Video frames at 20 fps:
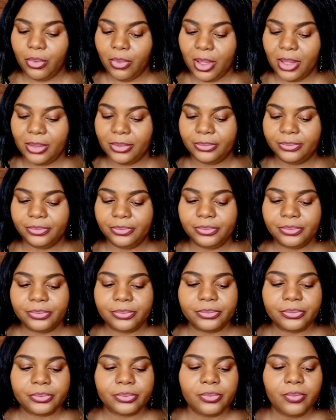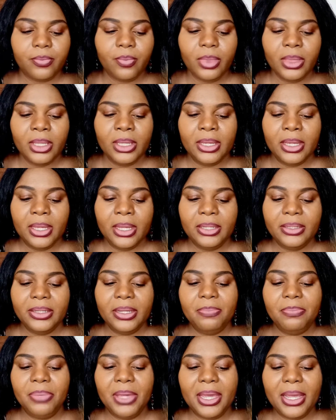Wow.
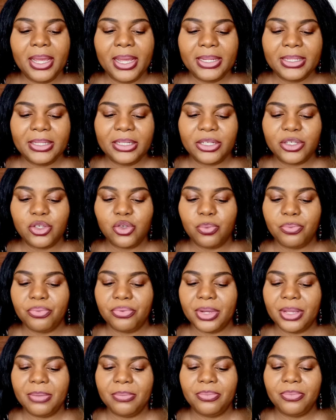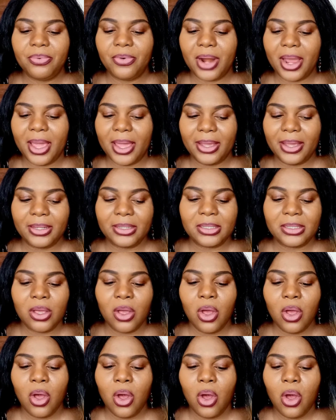They paid the supreme price
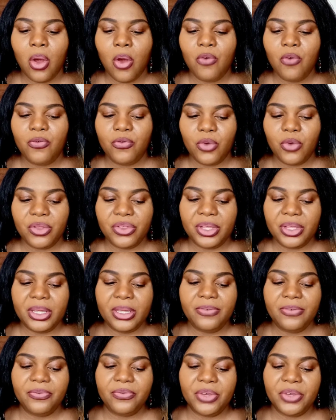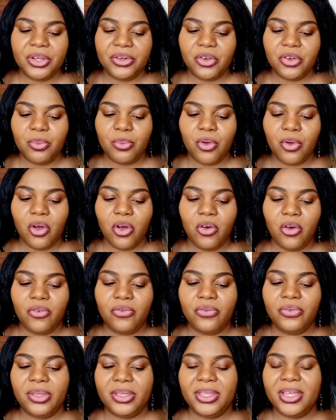for the freedom
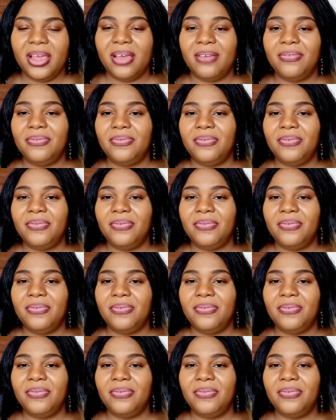of their